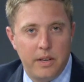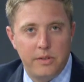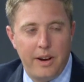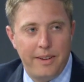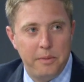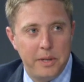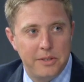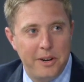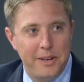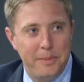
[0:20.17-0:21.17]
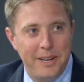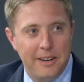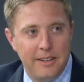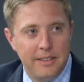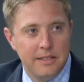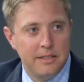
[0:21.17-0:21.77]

thanks for having me. It's great to be here. Good.